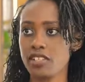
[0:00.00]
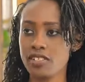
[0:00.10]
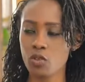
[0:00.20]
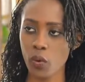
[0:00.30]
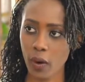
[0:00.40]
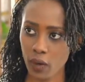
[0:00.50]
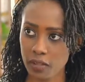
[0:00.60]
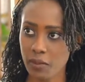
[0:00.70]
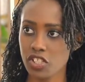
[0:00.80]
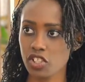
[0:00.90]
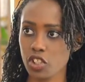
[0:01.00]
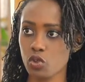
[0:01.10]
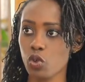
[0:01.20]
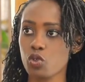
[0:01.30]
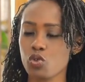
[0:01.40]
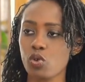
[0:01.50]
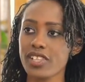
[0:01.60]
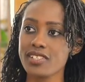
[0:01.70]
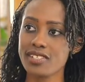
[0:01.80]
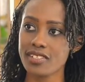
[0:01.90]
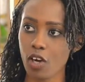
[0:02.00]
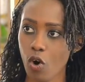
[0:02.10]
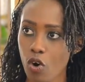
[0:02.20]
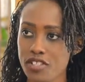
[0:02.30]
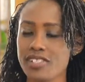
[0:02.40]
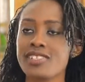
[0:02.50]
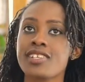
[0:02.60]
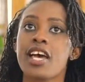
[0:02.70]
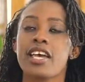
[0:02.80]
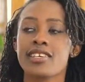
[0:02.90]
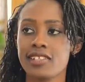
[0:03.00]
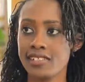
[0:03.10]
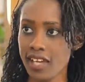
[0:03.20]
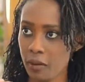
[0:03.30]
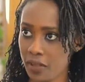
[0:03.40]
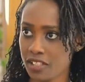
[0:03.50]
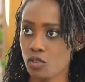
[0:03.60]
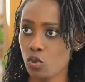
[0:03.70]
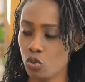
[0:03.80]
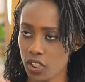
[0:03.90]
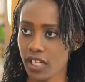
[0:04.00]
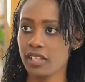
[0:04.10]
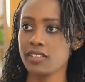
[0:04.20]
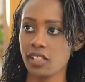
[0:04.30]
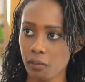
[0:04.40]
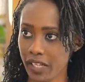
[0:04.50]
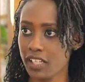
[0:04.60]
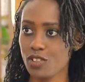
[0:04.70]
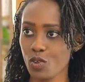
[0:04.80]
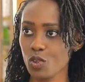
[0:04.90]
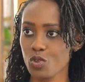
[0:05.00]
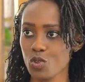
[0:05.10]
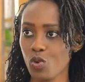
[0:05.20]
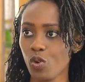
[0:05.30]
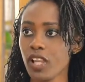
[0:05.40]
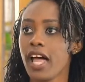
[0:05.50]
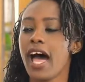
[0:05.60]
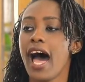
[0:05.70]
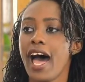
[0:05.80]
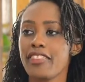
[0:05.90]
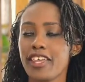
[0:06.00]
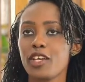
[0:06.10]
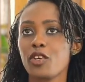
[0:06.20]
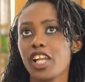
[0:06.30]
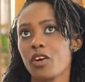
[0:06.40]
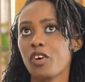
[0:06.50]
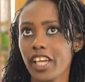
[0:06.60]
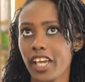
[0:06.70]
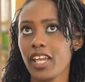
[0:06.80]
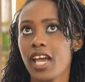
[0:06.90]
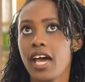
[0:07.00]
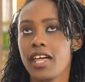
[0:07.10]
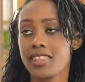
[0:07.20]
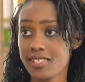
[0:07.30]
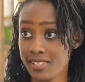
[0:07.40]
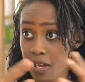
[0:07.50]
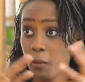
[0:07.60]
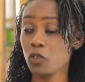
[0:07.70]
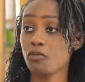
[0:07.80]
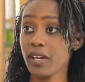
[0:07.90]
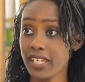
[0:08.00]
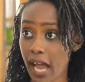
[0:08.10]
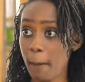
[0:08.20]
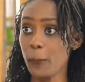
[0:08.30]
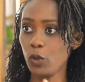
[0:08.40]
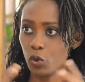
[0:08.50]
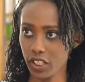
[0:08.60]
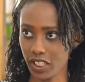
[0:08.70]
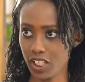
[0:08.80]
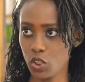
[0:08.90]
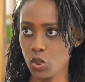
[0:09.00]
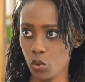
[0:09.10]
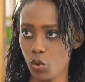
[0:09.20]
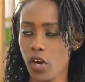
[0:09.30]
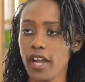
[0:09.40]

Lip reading: This is where I want my children to go to school. This is the course. This is the time that is going to take till my kids go to school. And then you're like, okay, this is the amount of money I'm looking into